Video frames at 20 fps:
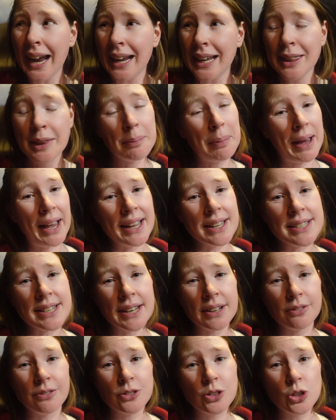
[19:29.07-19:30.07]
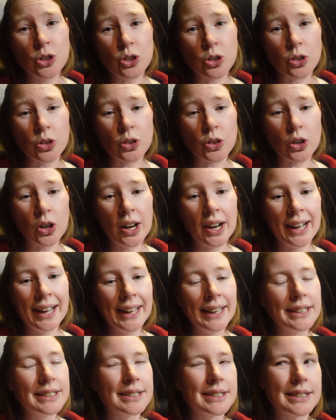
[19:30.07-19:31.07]
In the past I've
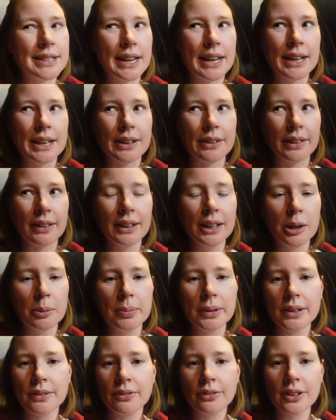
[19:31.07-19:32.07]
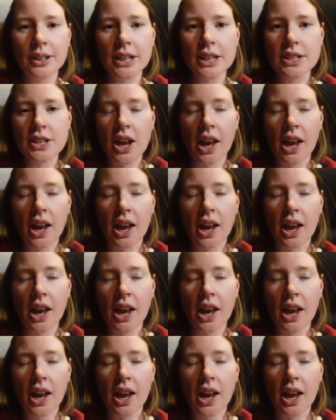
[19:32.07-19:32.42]
tried to take a little bit of footage.